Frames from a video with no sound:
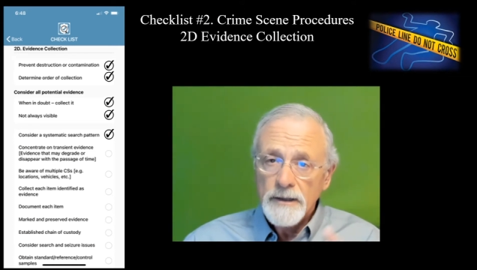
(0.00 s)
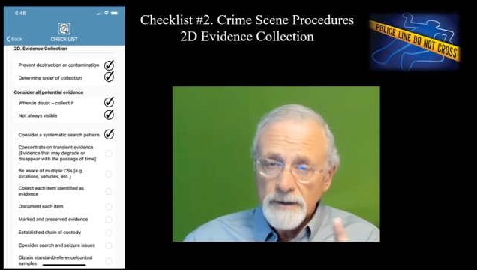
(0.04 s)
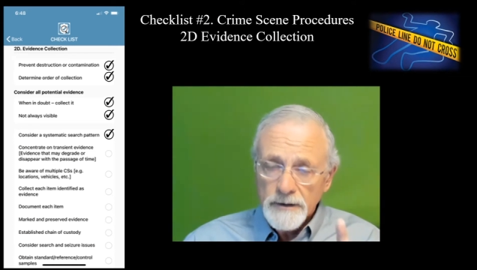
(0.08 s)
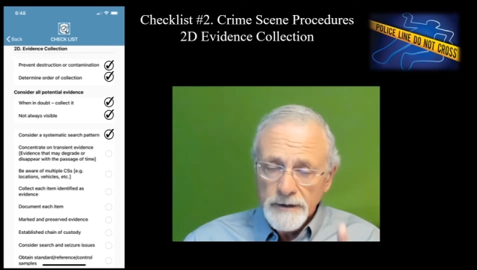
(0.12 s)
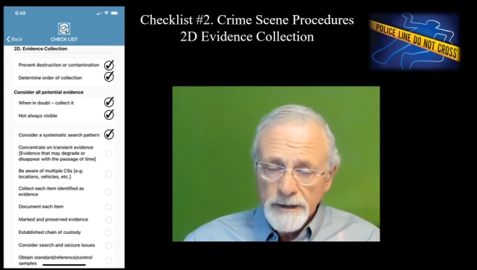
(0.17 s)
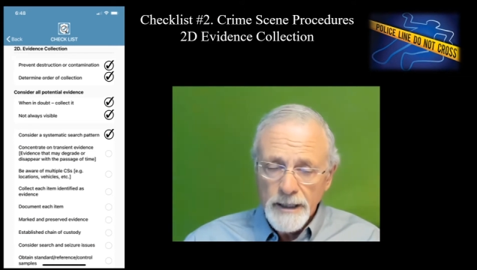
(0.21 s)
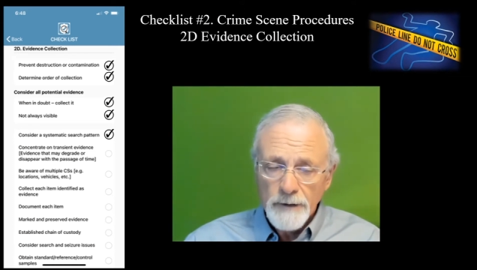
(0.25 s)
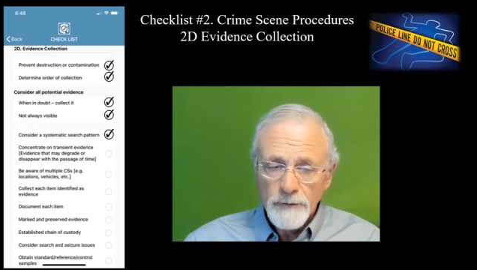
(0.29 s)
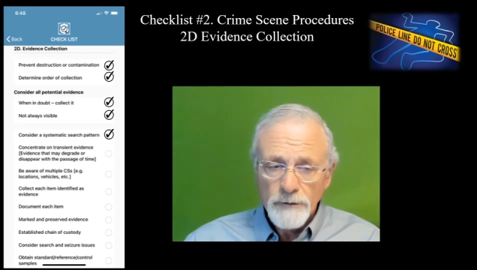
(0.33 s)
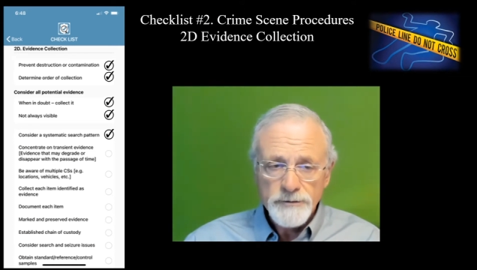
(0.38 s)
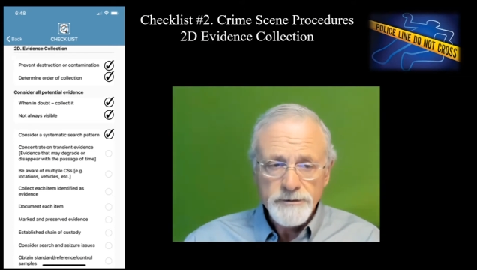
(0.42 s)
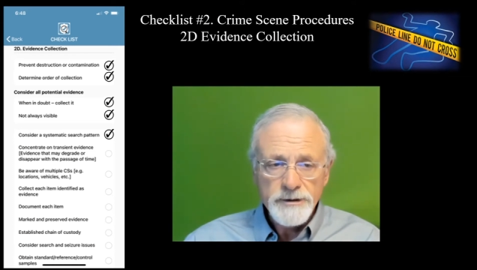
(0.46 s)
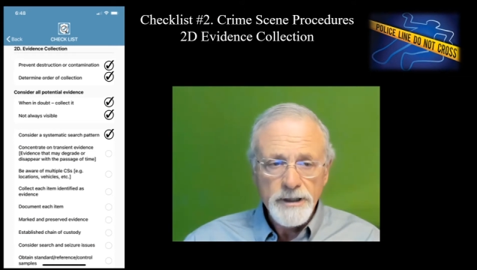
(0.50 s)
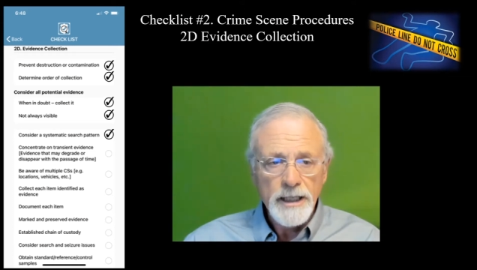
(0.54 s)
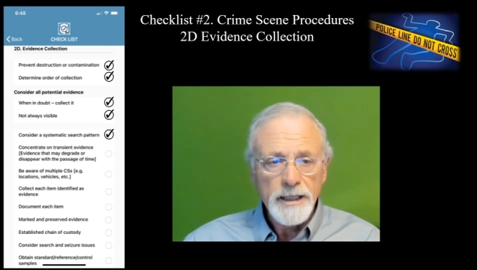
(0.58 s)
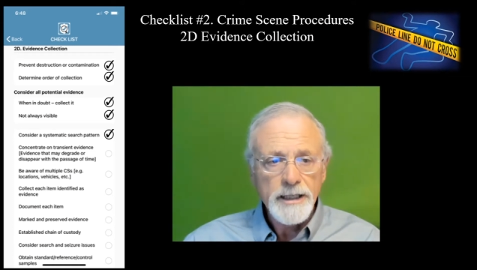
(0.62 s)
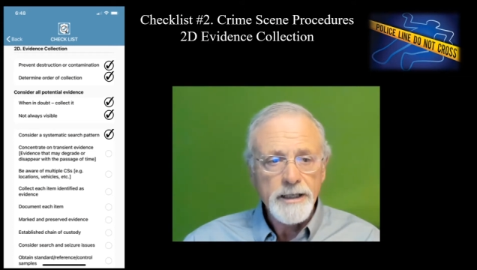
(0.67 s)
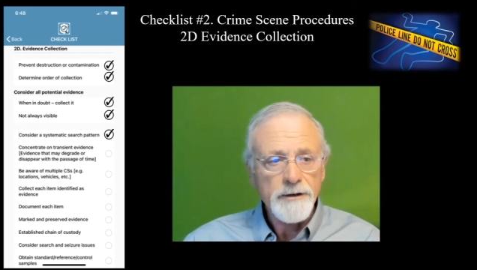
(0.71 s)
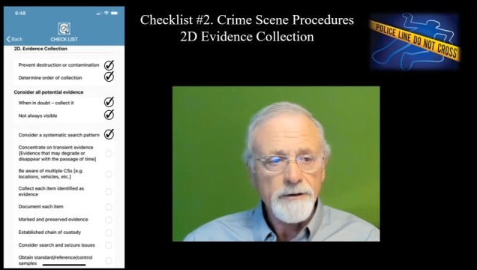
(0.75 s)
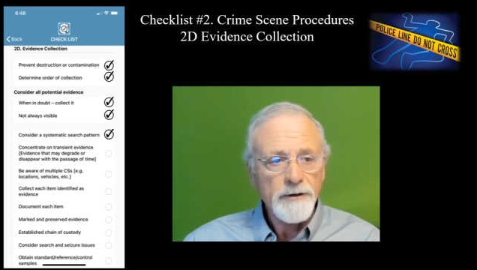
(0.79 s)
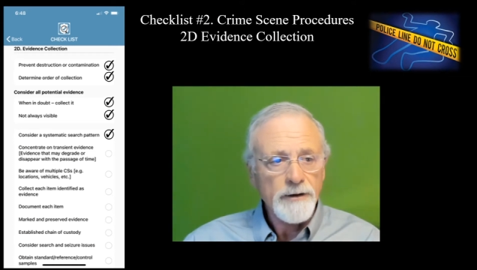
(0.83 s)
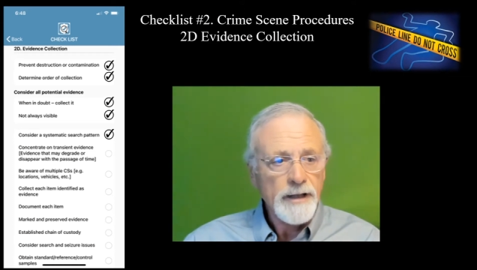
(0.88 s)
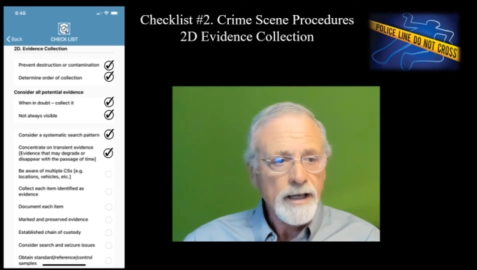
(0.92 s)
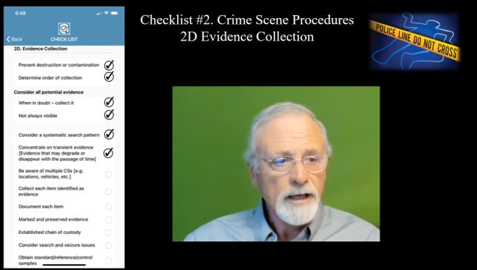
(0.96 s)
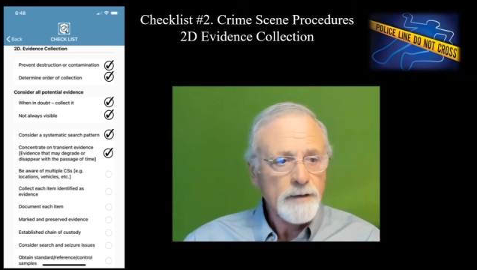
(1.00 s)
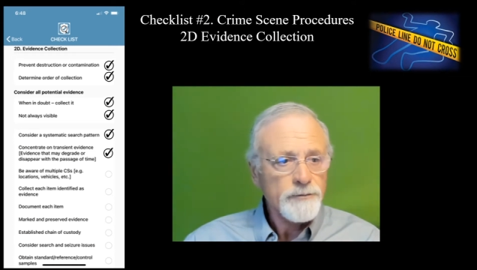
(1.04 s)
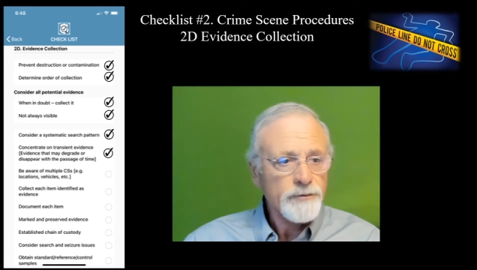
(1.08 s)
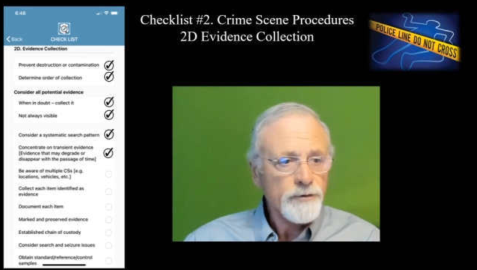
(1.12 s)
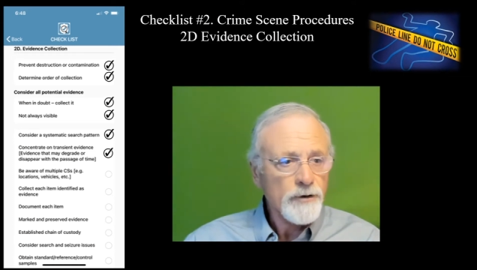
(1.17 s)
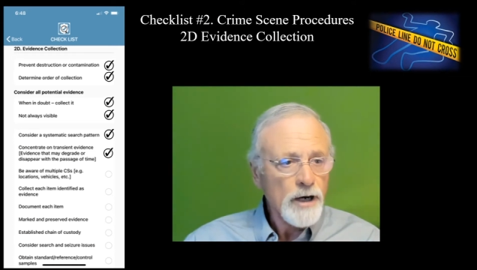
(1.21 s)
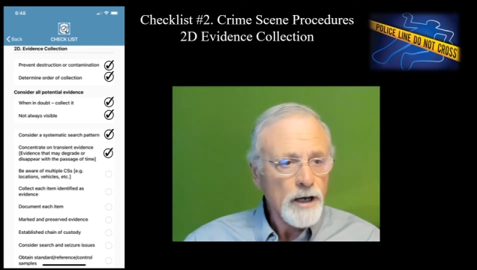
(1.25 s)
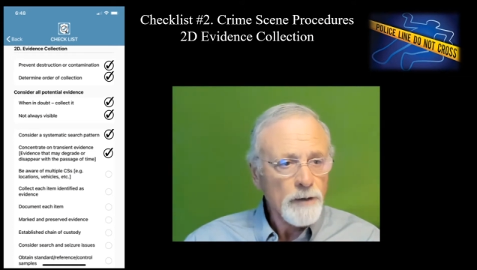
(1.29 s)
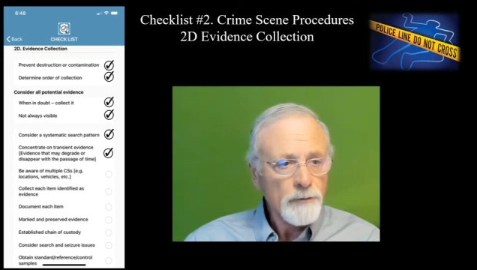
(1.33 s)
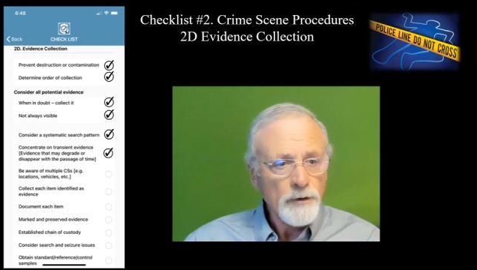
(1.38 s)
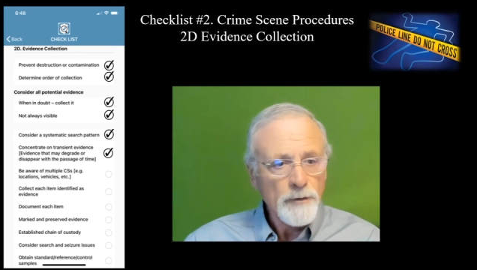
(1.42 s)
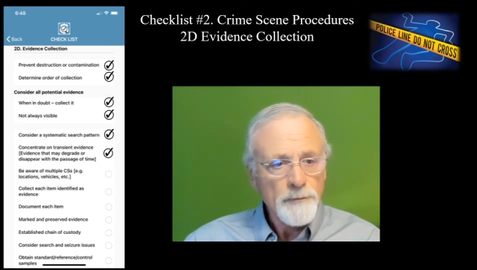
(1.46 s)
that will take care of that
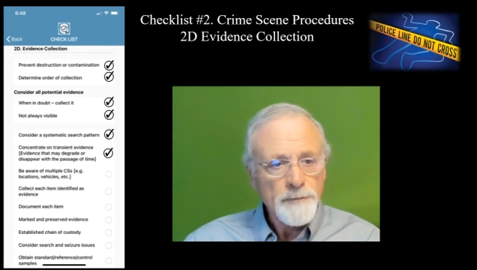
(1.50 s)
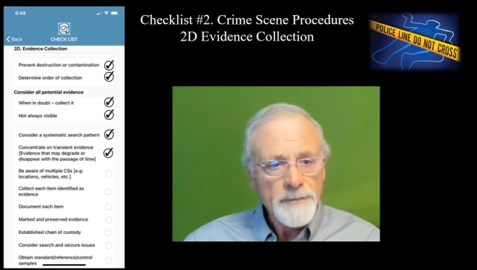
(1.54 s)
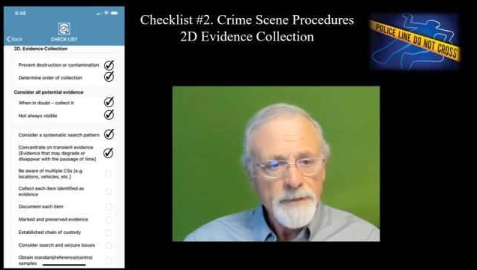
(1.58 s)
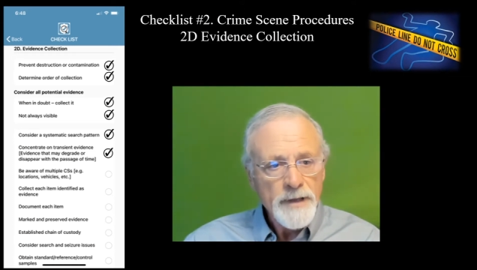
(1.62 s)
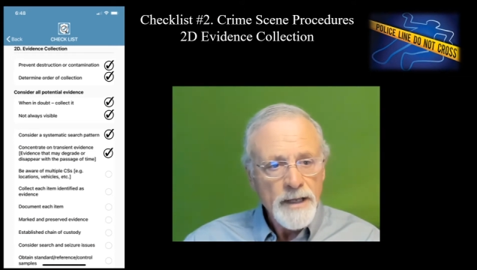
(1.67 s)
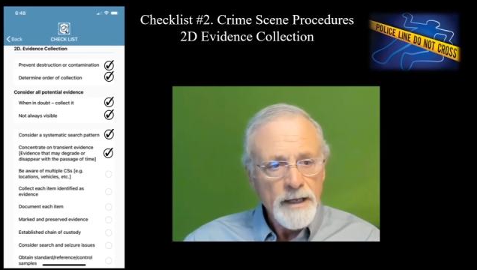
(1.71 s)
problem.